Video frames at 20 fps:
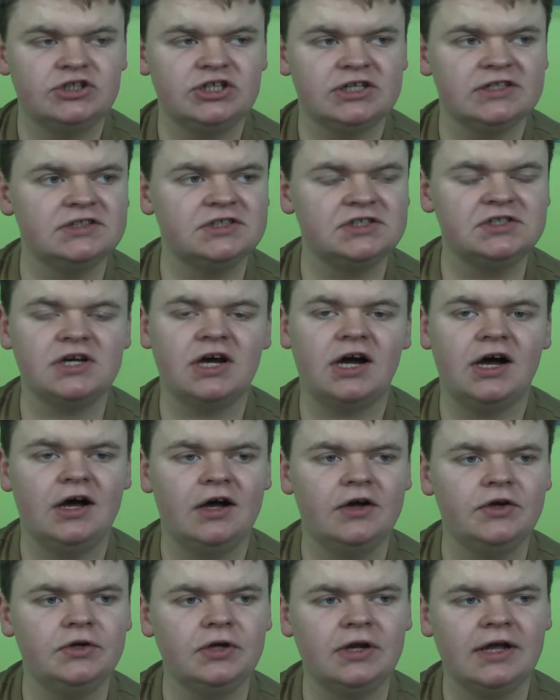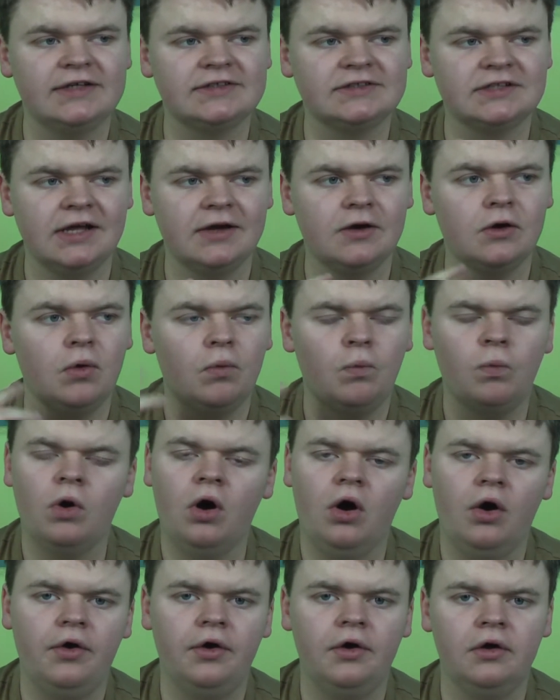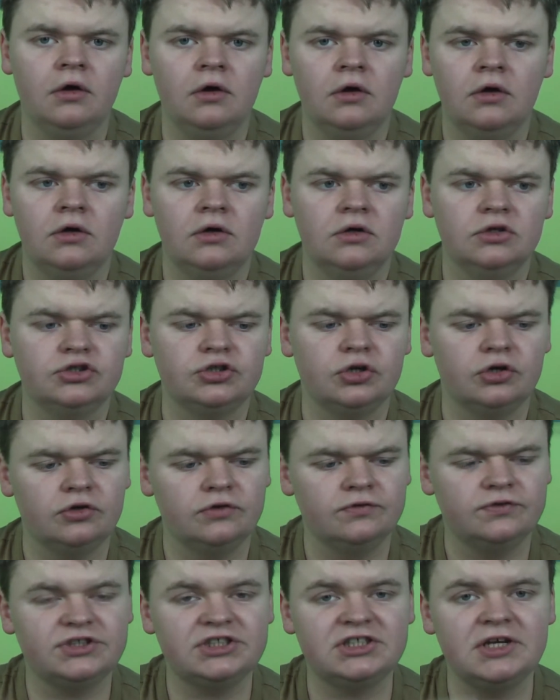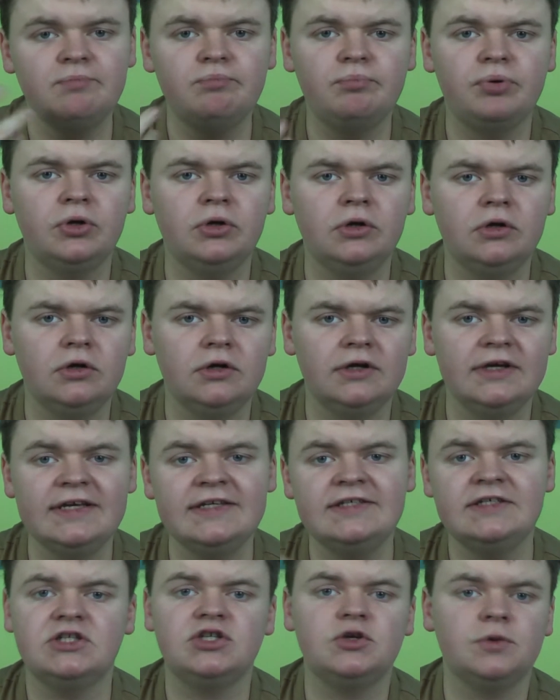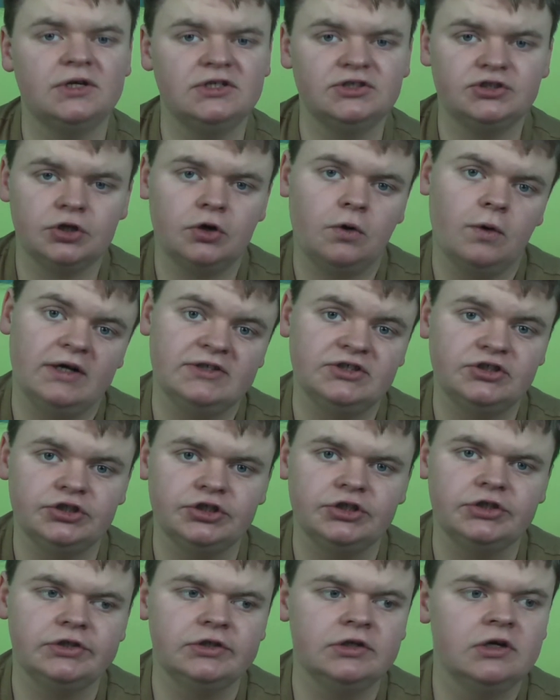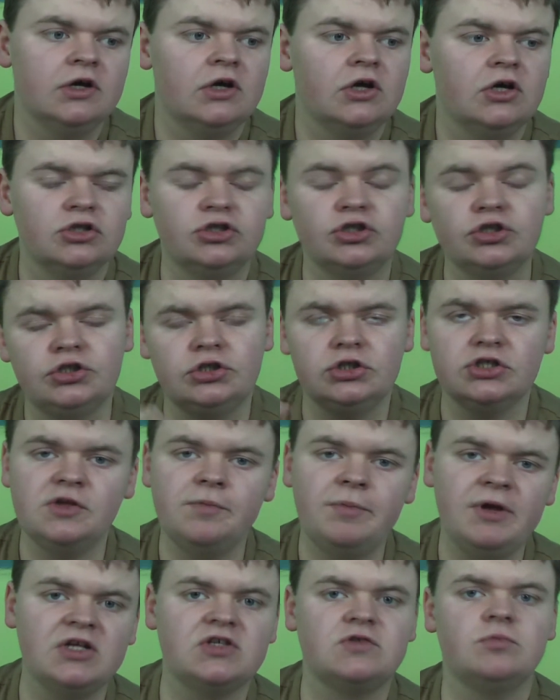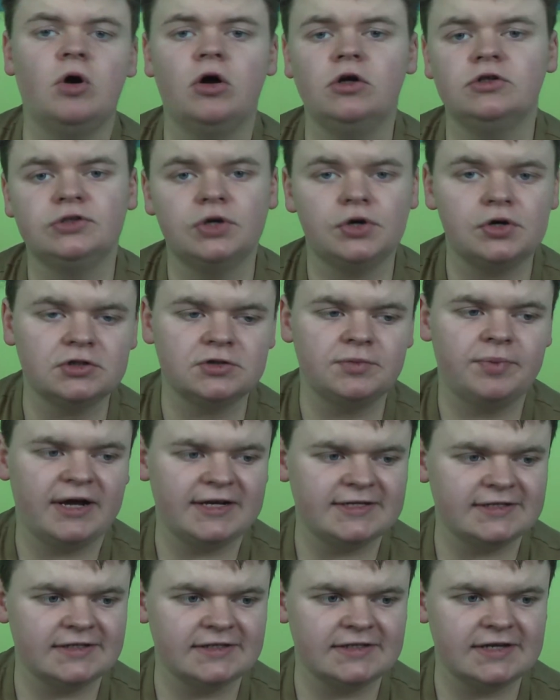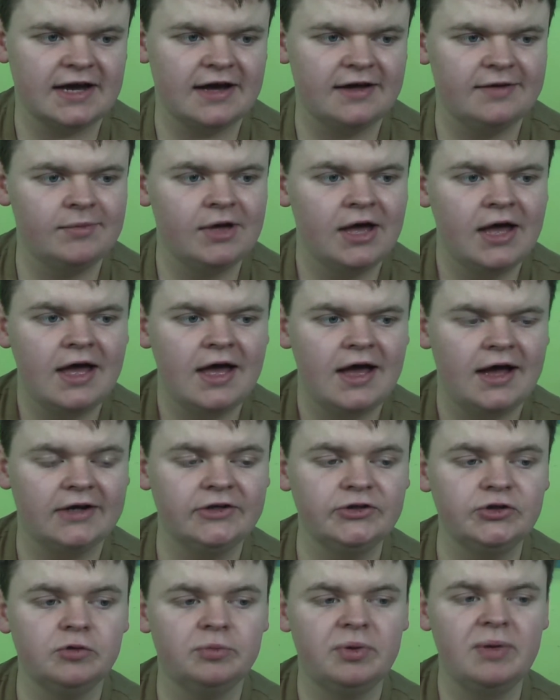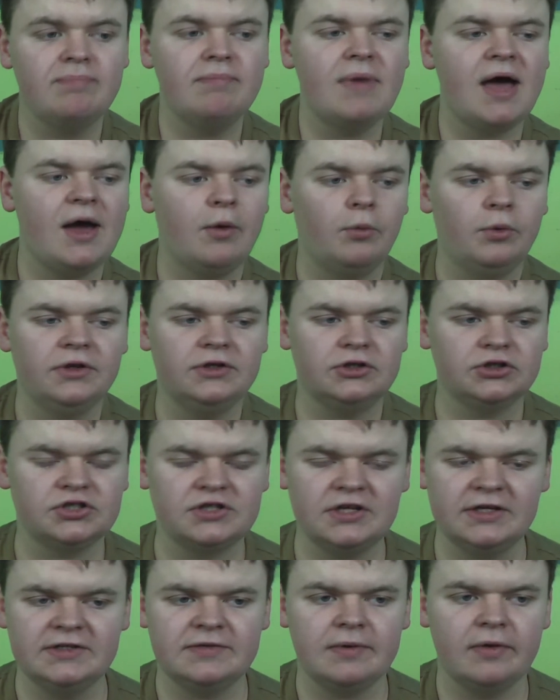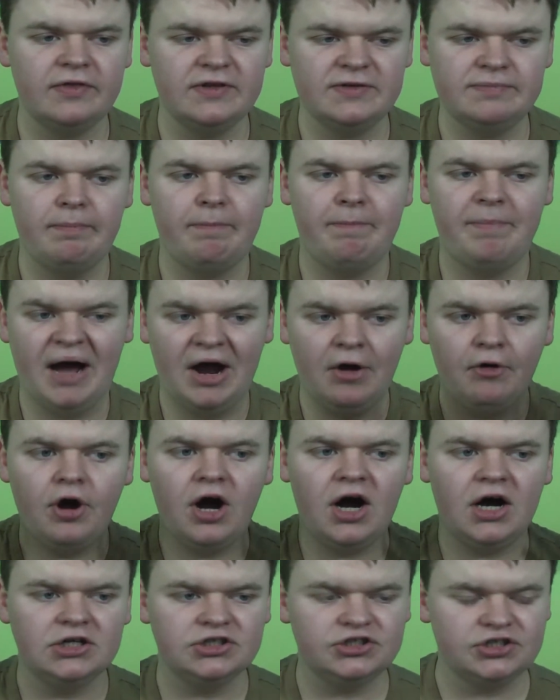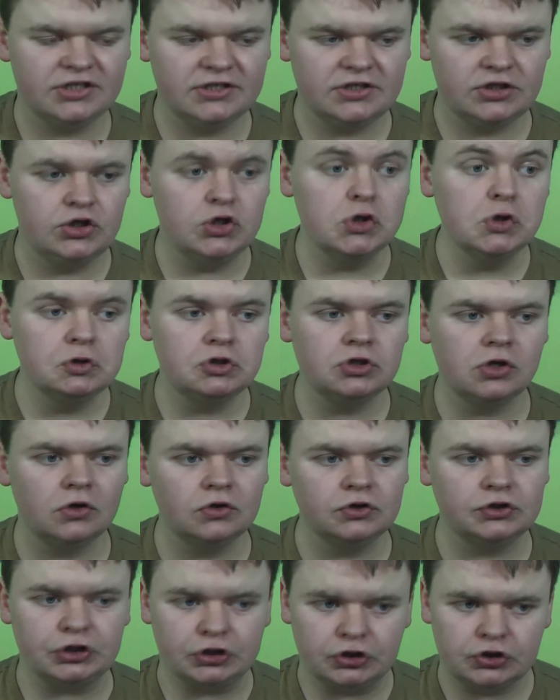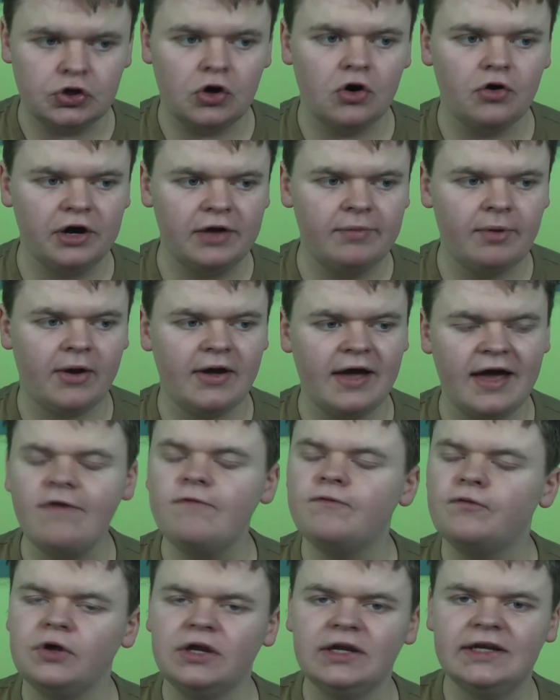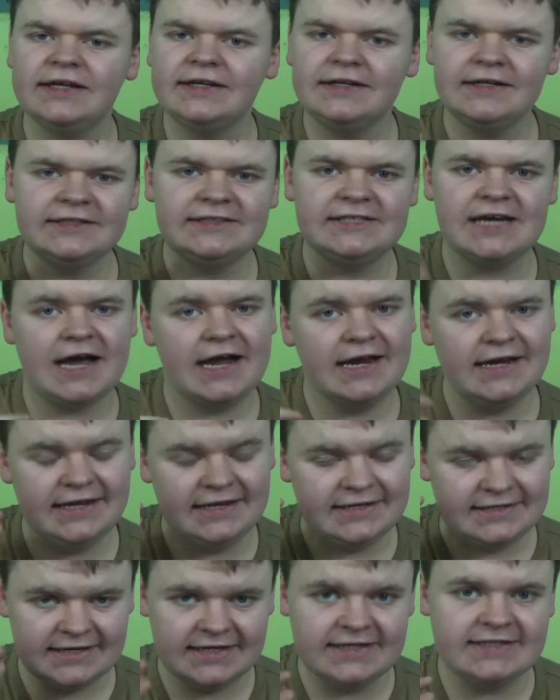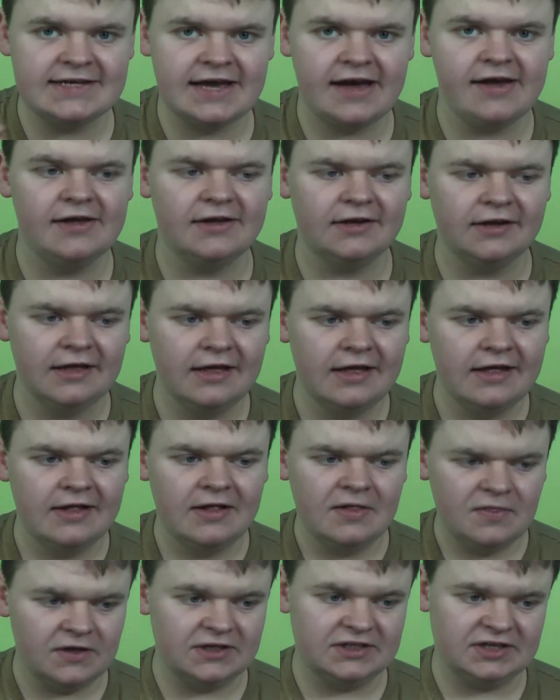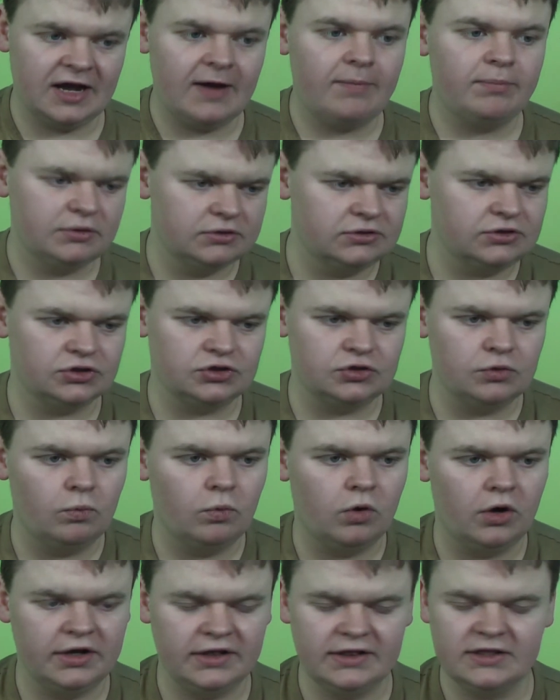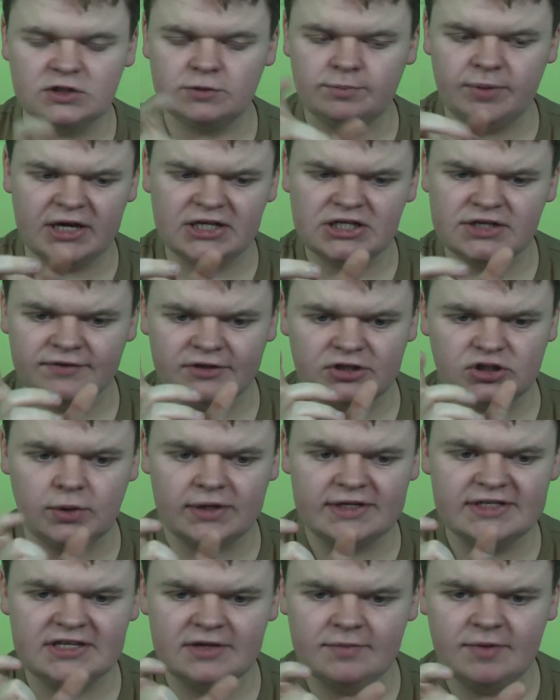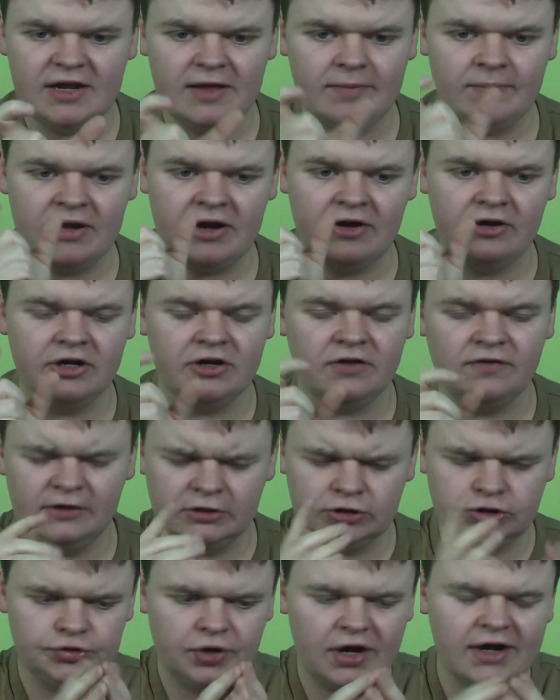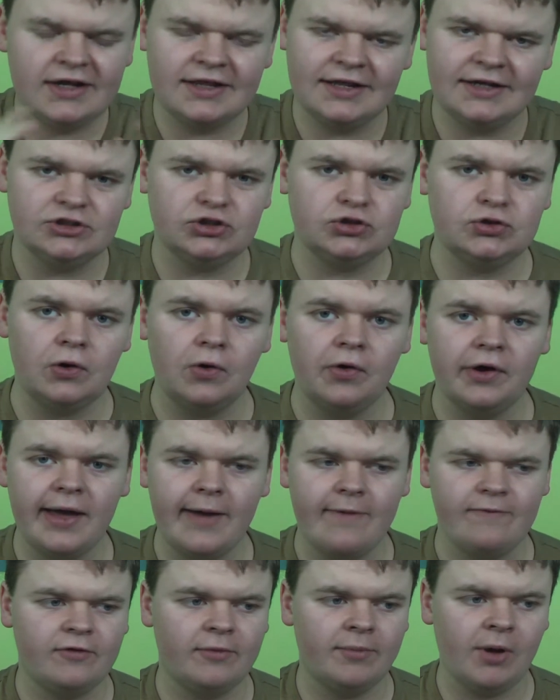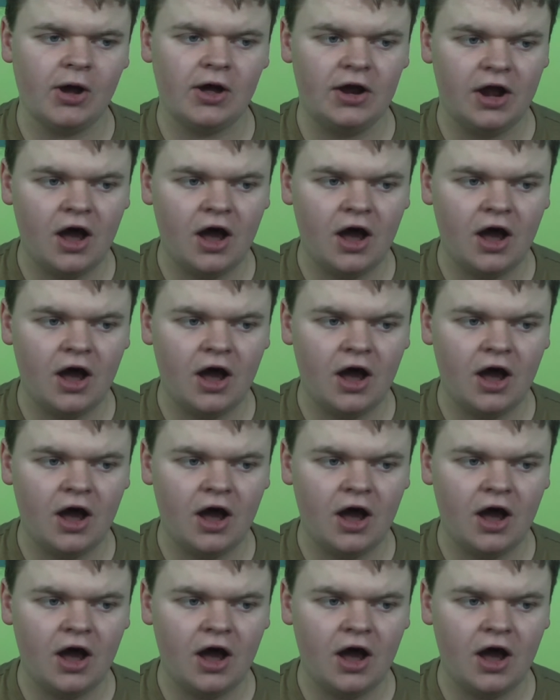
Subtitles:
Chances are you'll ask like one sort of simple, easy to answer question, just as a bit of small talk to pass the time, and you'll be met with just this barrage, this huge long story about every little tiny detail that's happened to someone in the space of a 20-minute period, and they'll drag that story out for about an